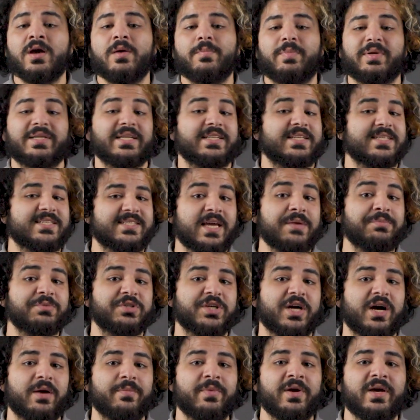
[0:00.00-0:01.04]
But at the same
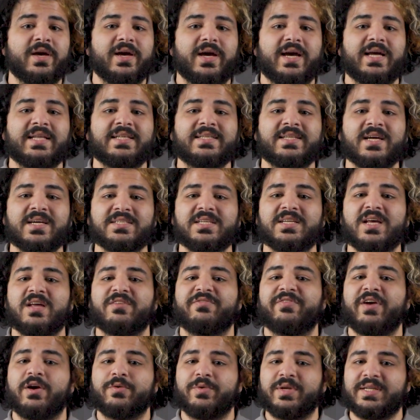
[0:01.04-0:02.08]
time, it does it at
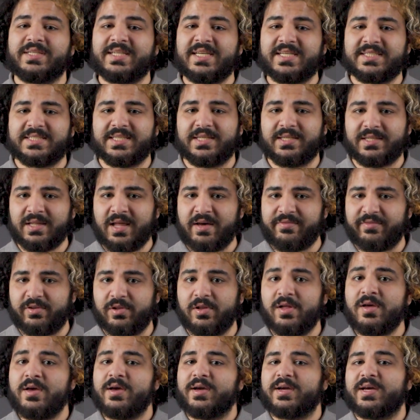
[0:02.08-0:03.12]
very decent
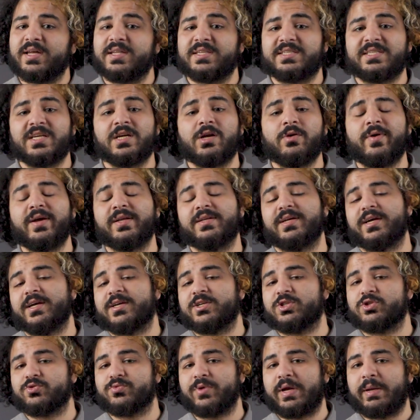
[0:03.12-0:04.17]
level, considering the
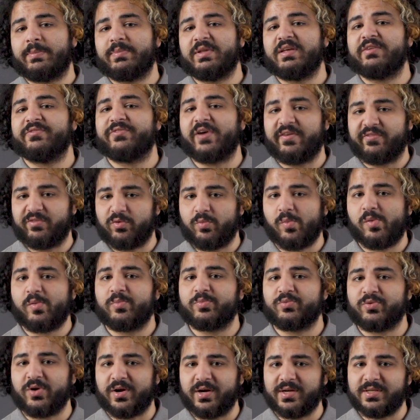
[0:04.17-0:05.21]
extremely favorable
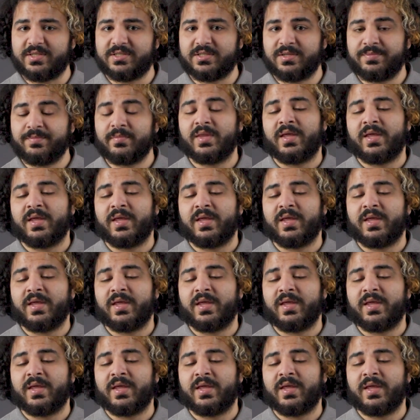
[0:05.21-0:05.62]
price.